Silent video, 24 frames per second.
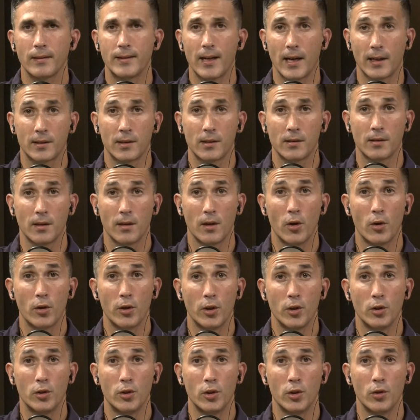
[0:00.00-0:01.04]
Texas and
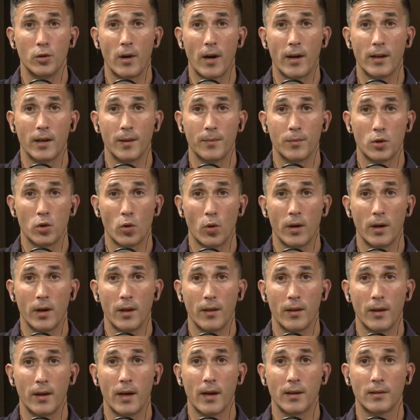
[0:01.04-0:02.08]
OU do end up joining
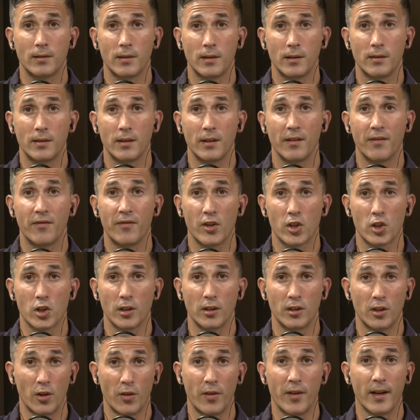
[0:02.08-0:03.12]
the SEC officially?
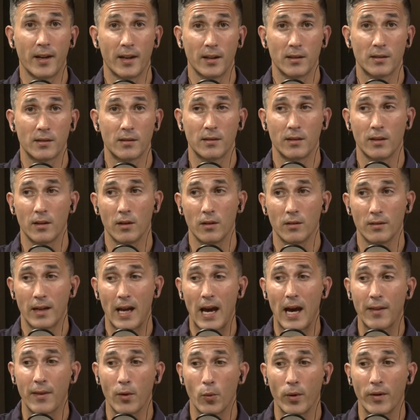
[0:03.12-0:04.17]
Do you think it's,
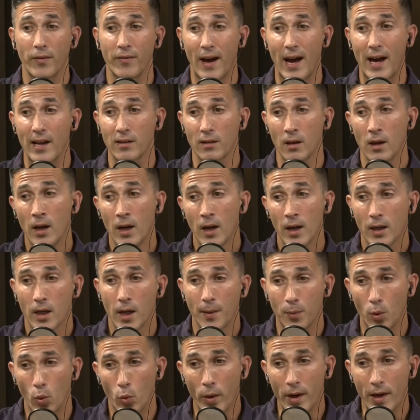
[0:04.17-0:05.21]
now that we've had a
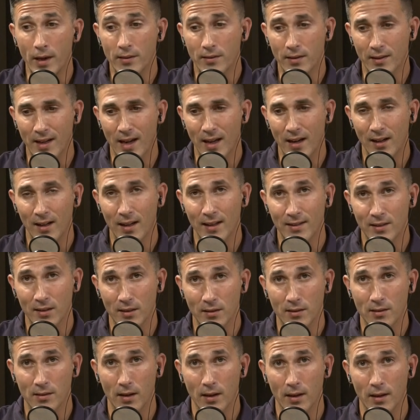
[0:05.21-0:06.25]
couple weeks to kind of let
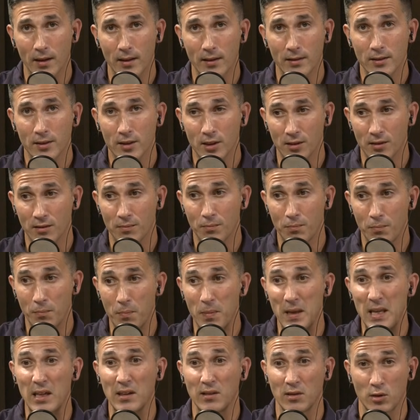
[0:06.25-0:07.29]
this just
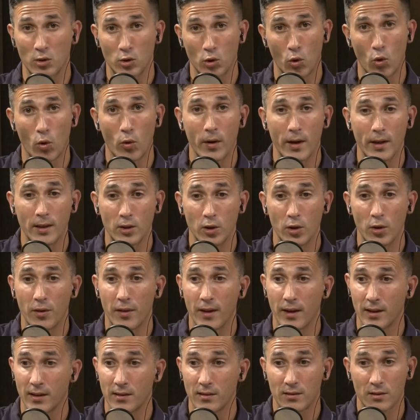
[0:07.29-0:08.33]
be a story, do you
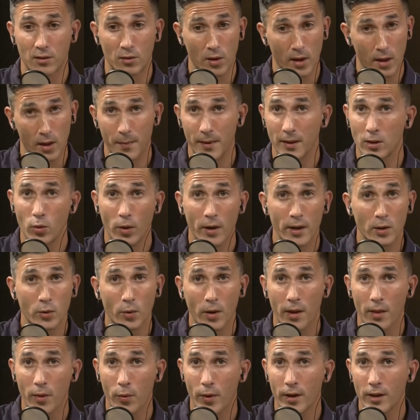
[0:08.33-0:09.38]
think it's going to be
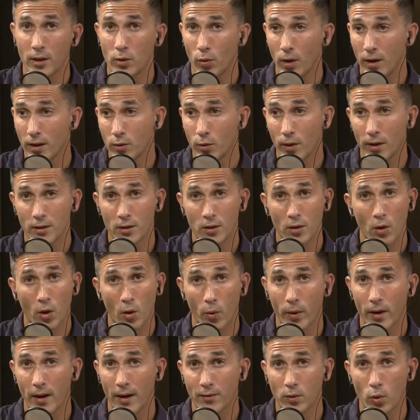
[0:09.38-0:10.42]
2023, 2022, or are
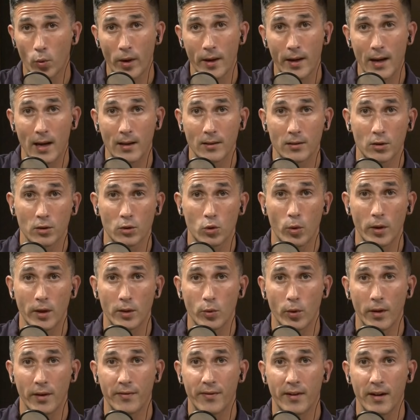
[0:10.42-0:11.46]
we going to have to wait out till
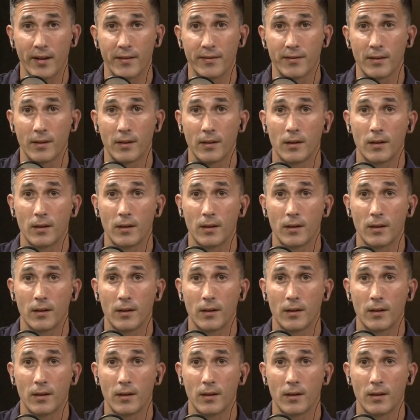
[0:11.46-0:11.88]
2025?